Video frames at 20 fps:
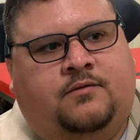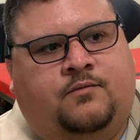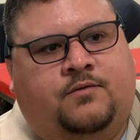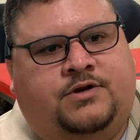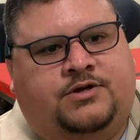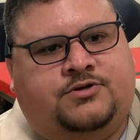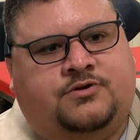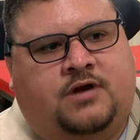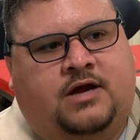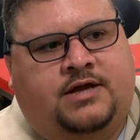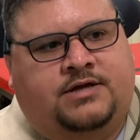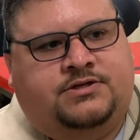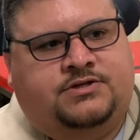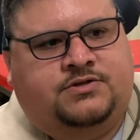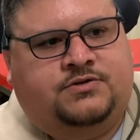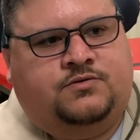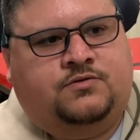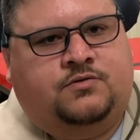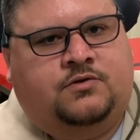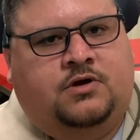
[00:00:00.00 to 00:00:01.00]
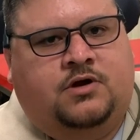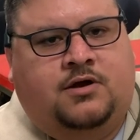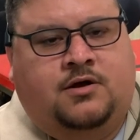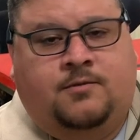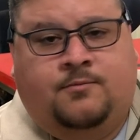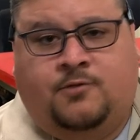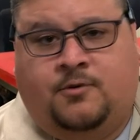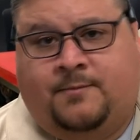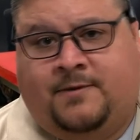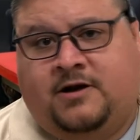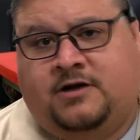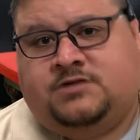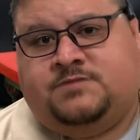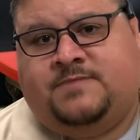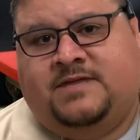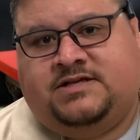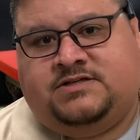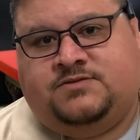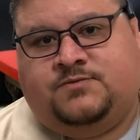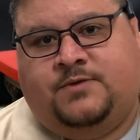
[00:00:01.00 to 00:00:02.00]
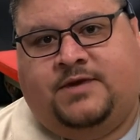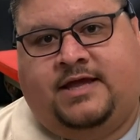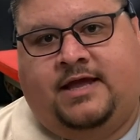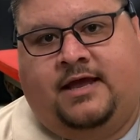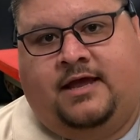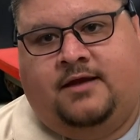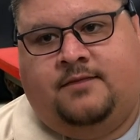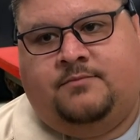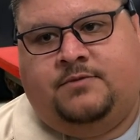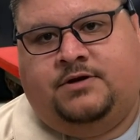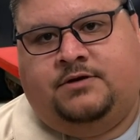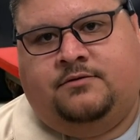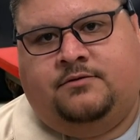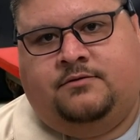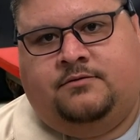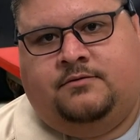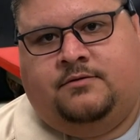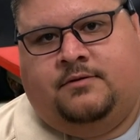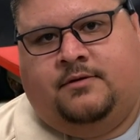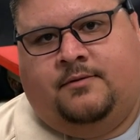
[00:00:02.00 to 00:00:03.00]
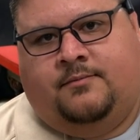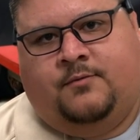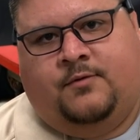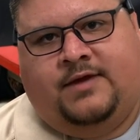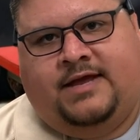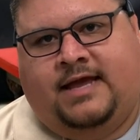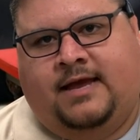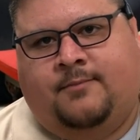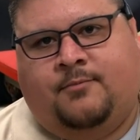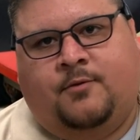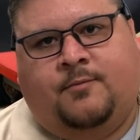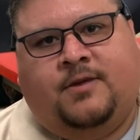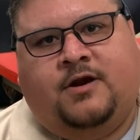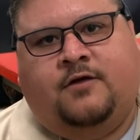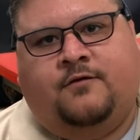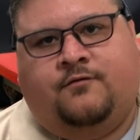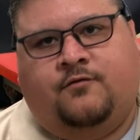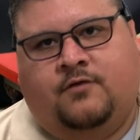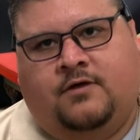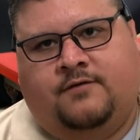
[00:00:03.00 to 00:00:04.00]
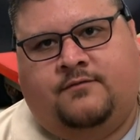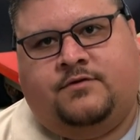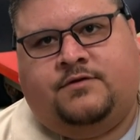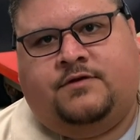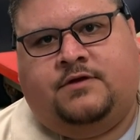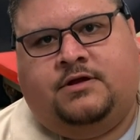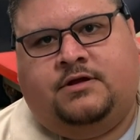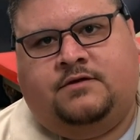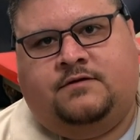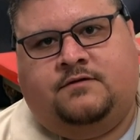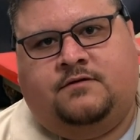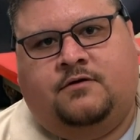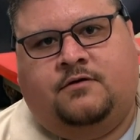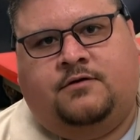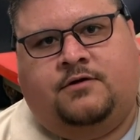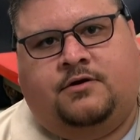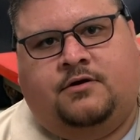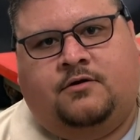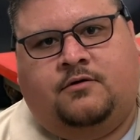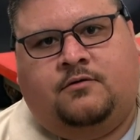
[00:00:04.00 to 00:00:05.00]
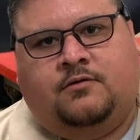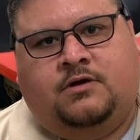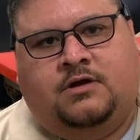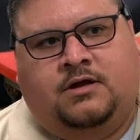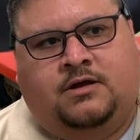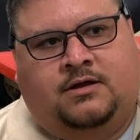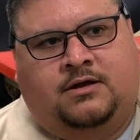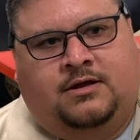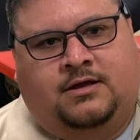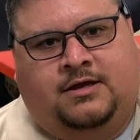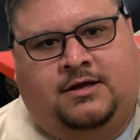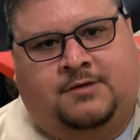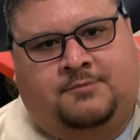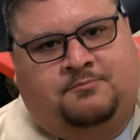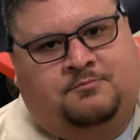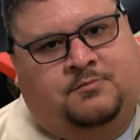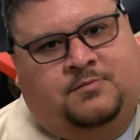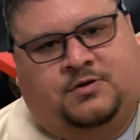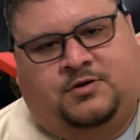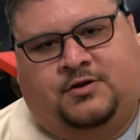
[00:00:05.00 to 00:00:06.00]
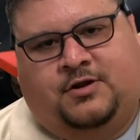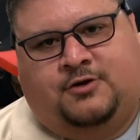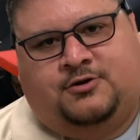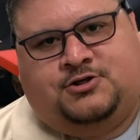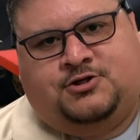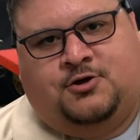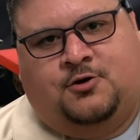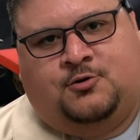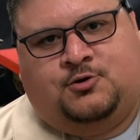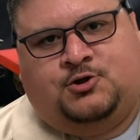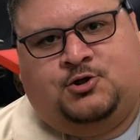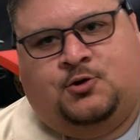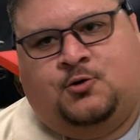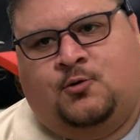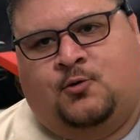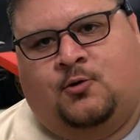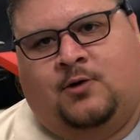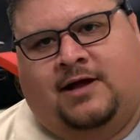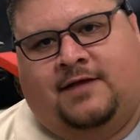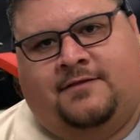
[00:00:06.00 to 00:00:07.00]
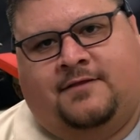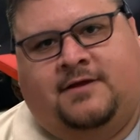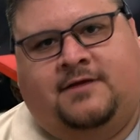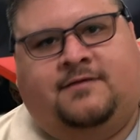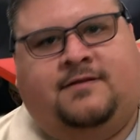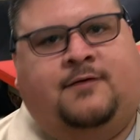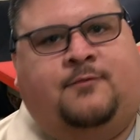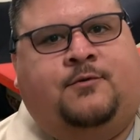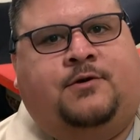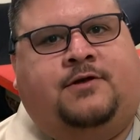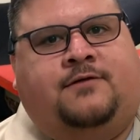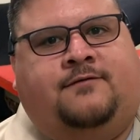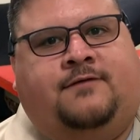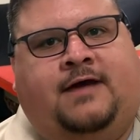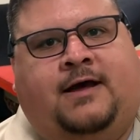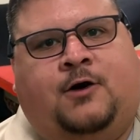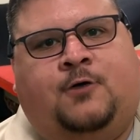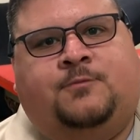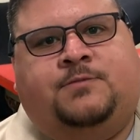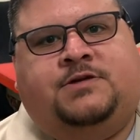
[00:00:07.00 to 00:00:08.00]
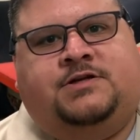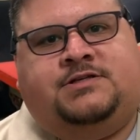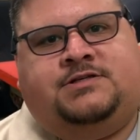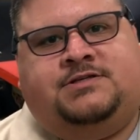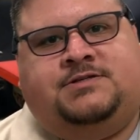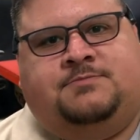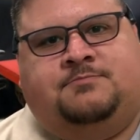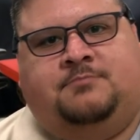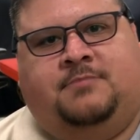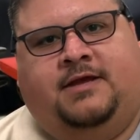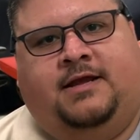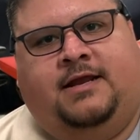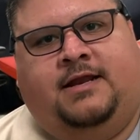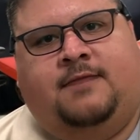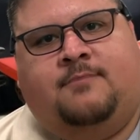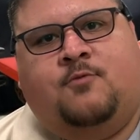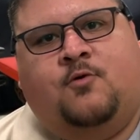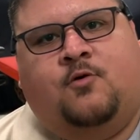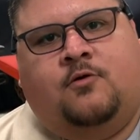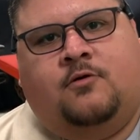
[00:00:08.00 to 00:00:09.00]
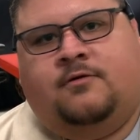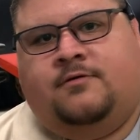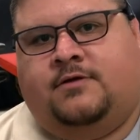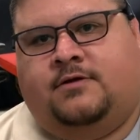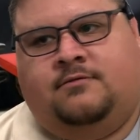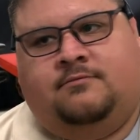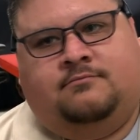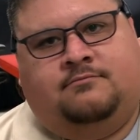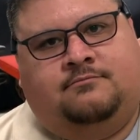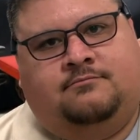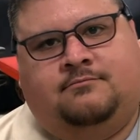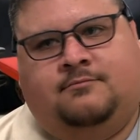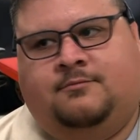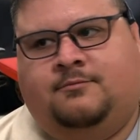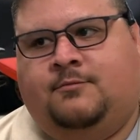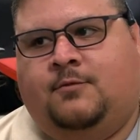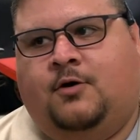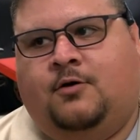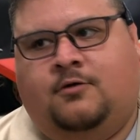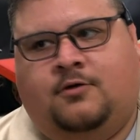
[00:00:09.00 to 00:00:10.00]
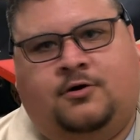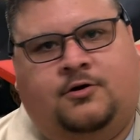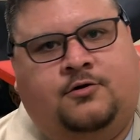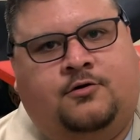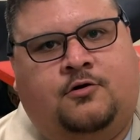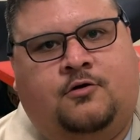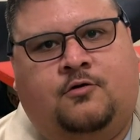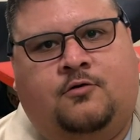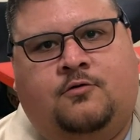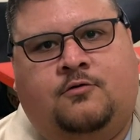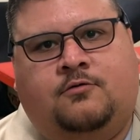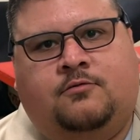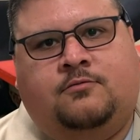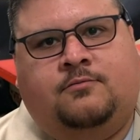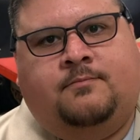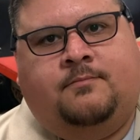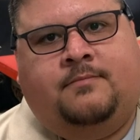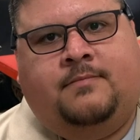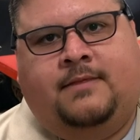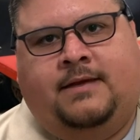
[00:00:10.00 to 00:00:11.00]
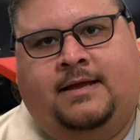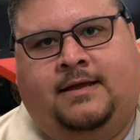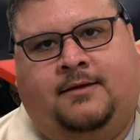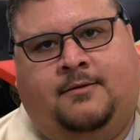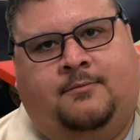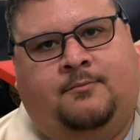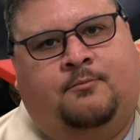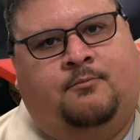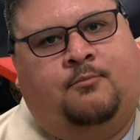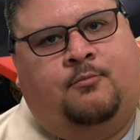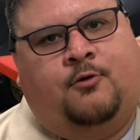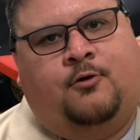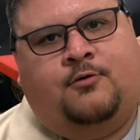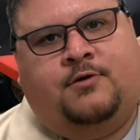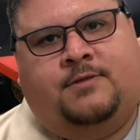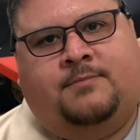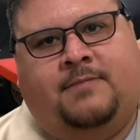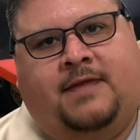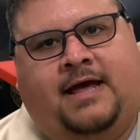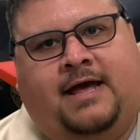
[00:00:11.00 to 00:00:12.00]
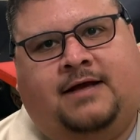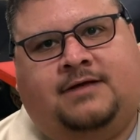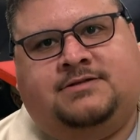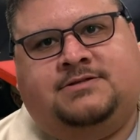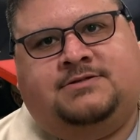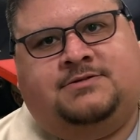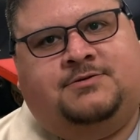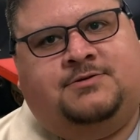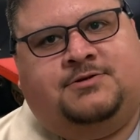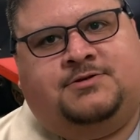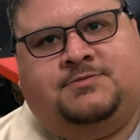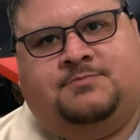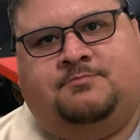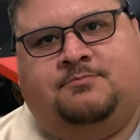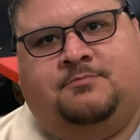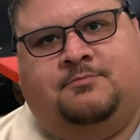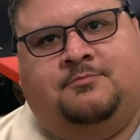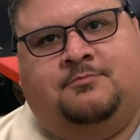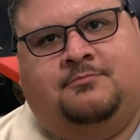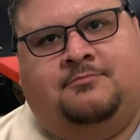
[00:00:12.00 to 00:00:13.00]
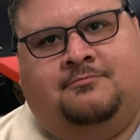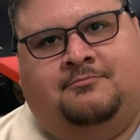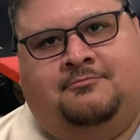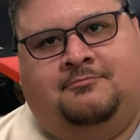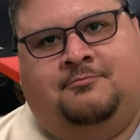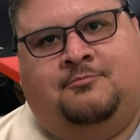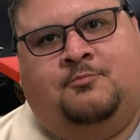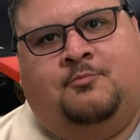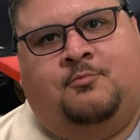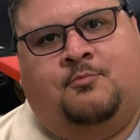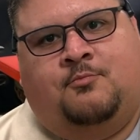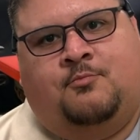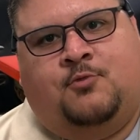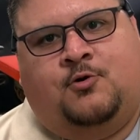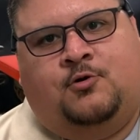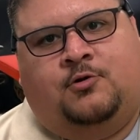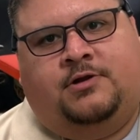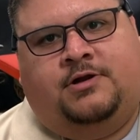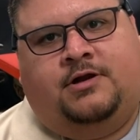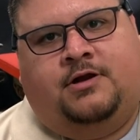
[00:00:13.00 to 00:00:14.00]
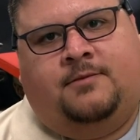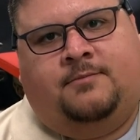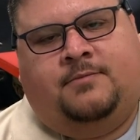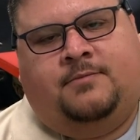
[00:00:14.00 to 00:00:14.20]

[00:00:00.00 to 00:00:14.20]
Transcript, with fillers: we try to prepare as best we can, but we can't prepare for everything. So, you know, there's no tool I think that would have helped us any more than good old broken backs, just pulling up